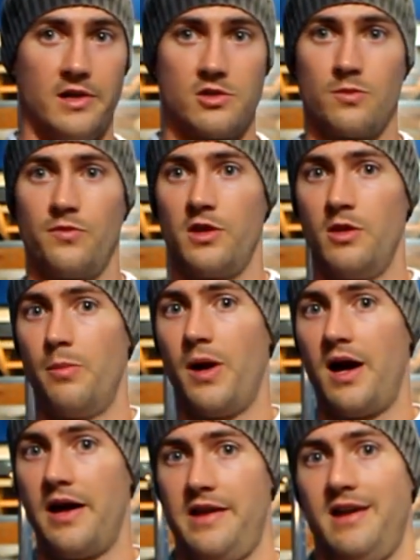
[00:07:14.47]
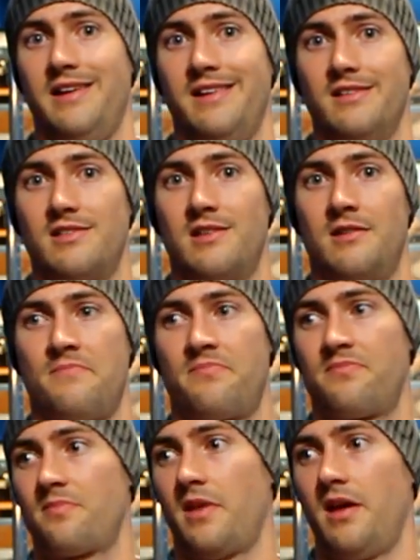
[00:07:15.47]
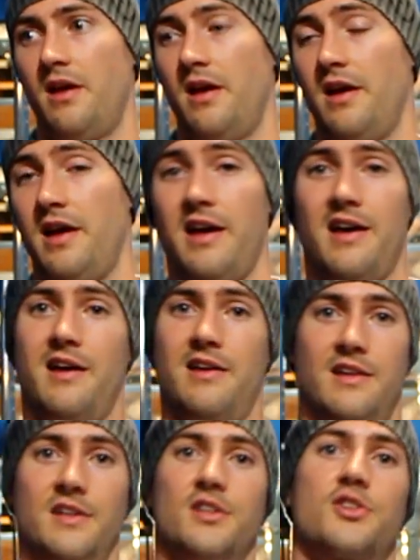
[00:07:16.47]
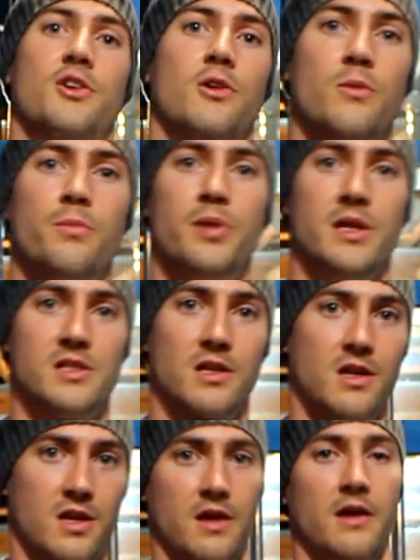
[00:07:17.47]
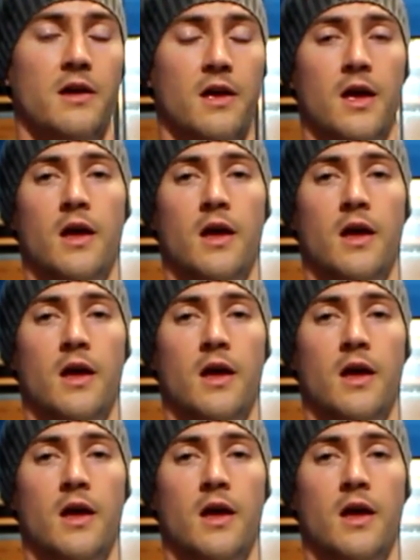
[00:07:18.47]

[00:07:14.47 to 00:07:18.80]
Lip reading: It's something you buy as an additional piece of kit.